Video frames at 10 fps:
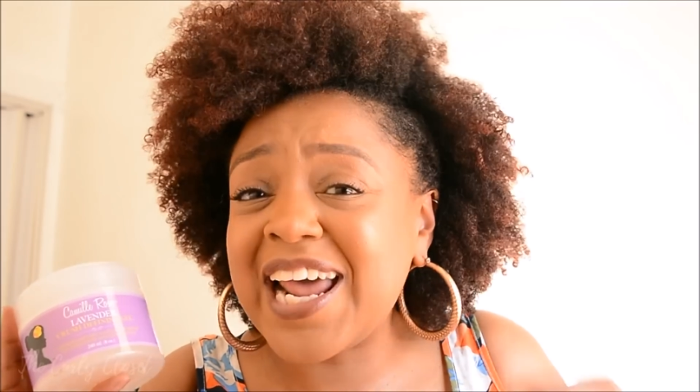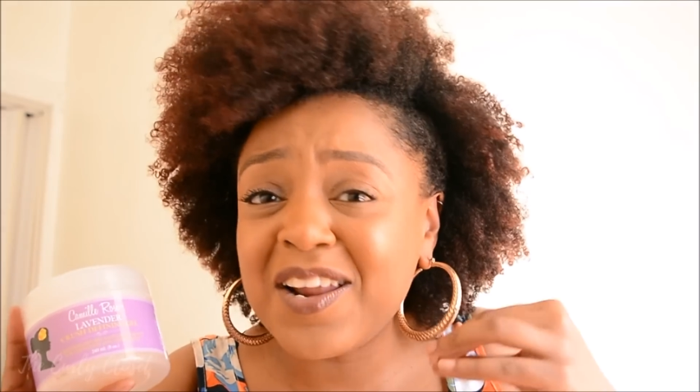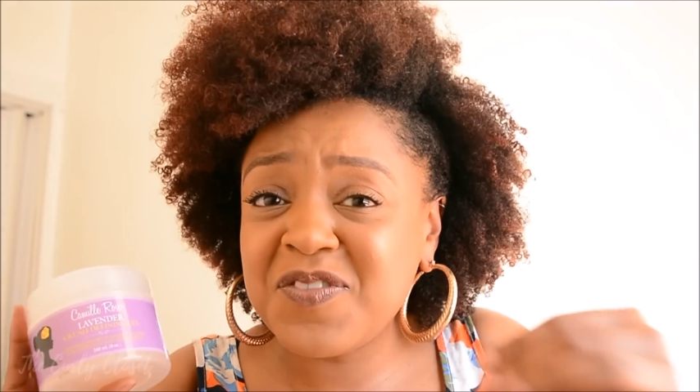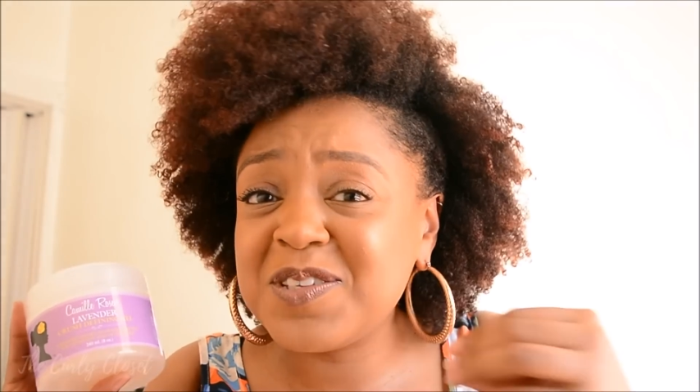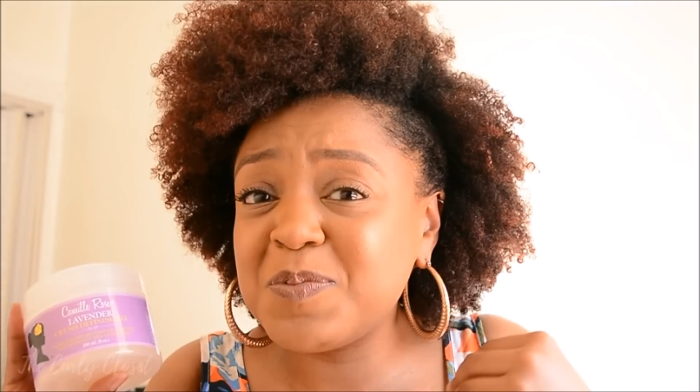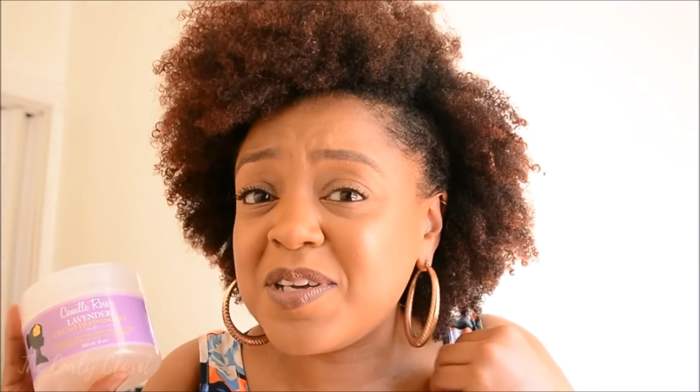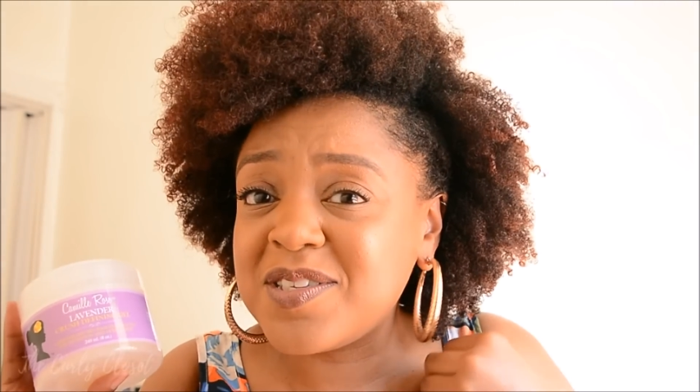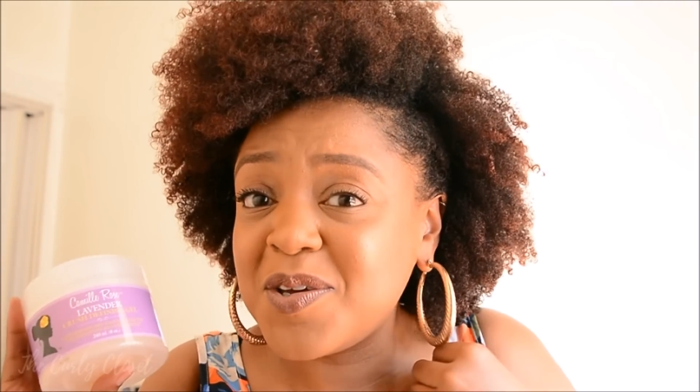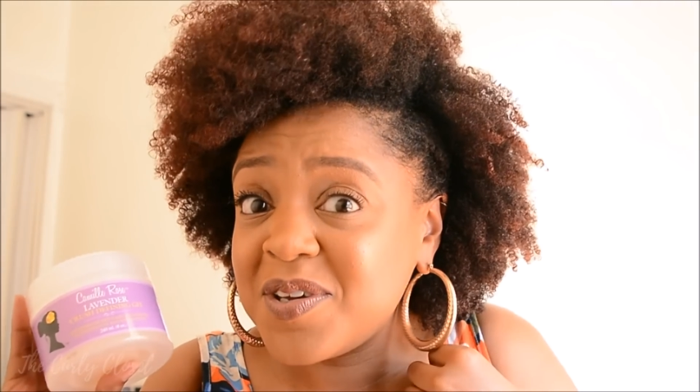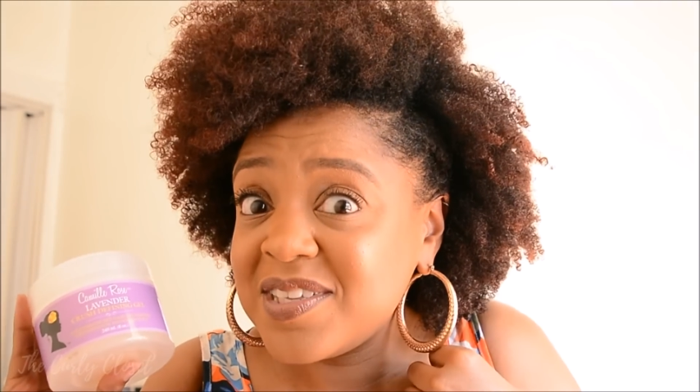And if it smells
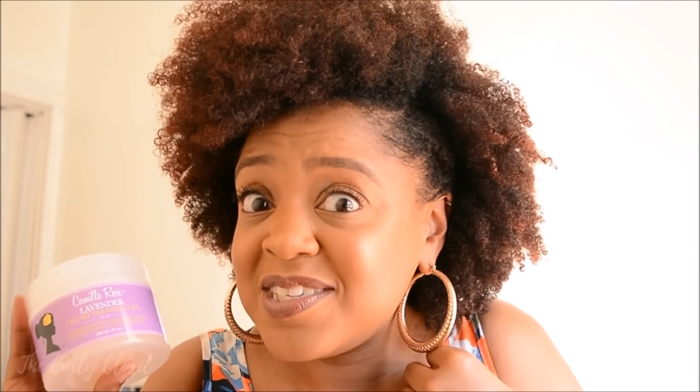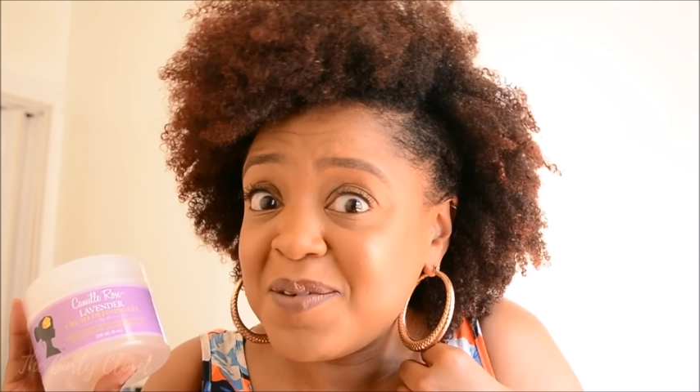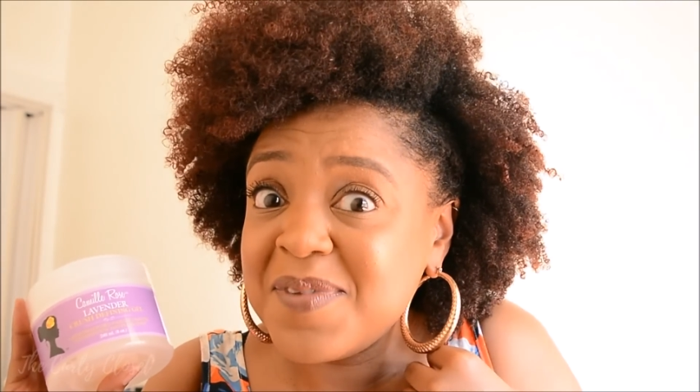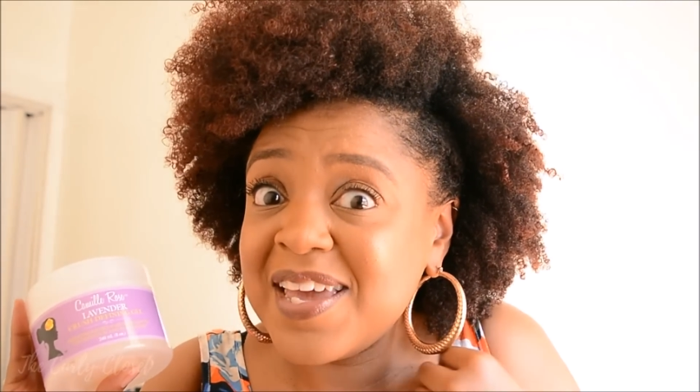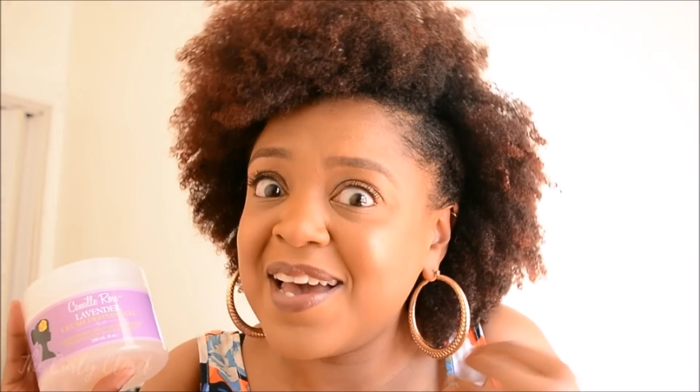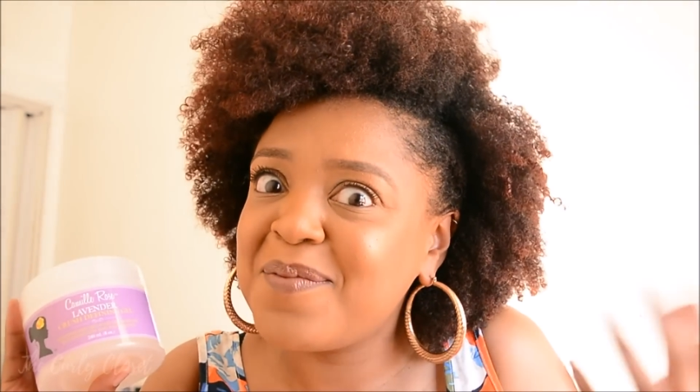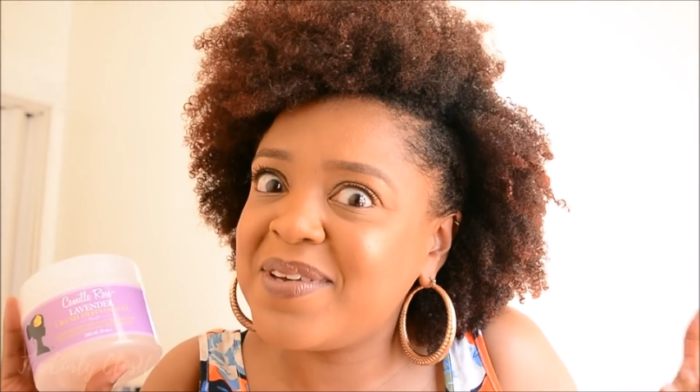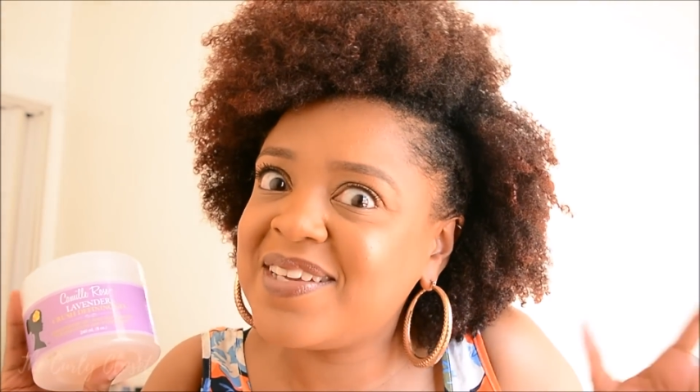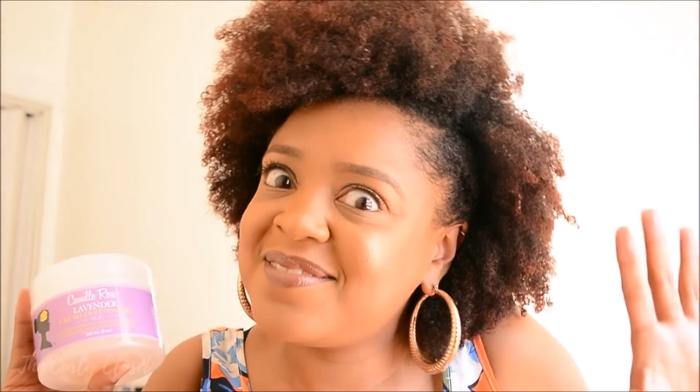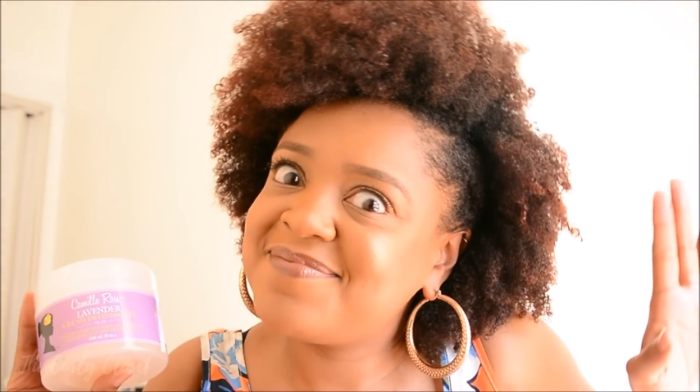so good to me, I
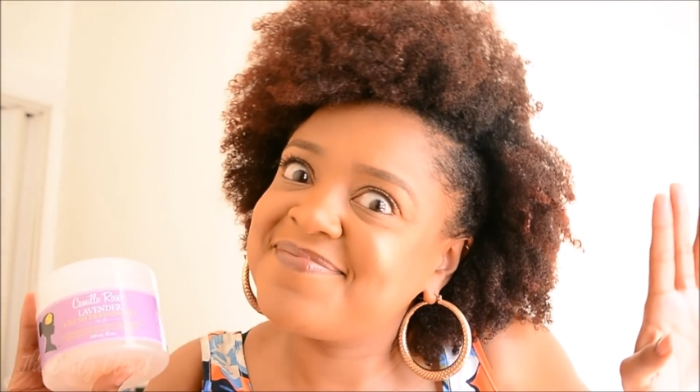mean,